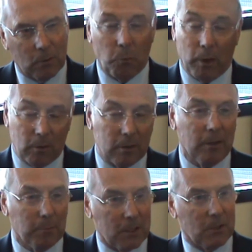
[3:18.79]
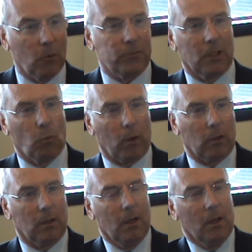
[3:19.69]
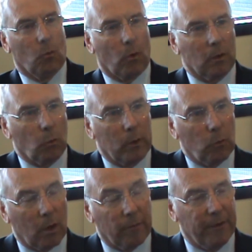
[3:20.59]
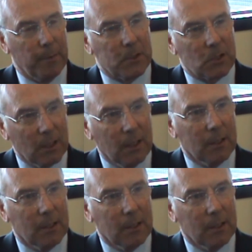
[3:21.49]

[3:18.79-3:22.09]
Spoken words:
Well, you can imagine obviously world famous.